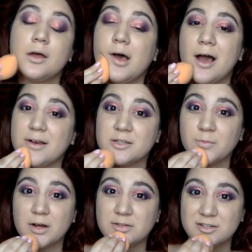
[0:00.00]
I just
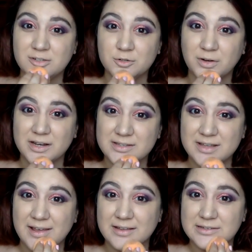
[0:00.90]
want it to do what it
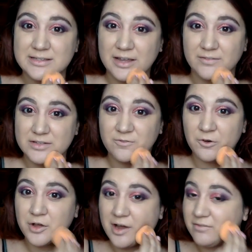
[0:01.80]
says. Like if it's full
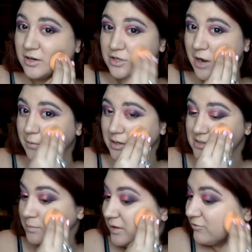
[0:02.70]
coverage, I want it
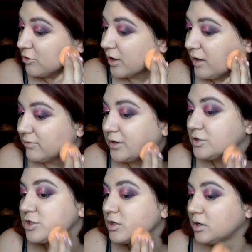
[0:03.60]
to be full
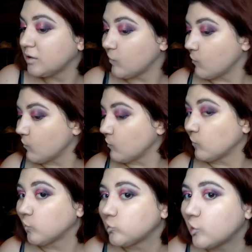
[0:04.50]
coverage.
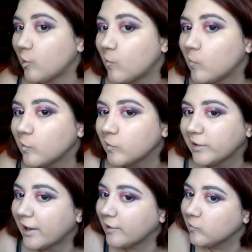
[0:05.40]
So
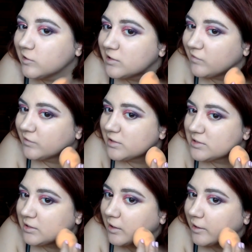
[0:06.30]
yeah, you can definitely
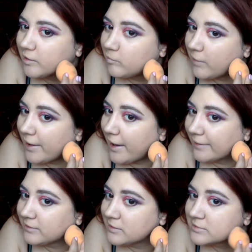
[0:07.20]
see like my
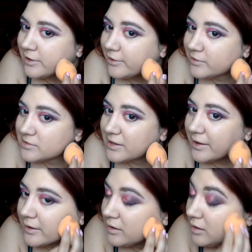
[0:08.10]
acne scars like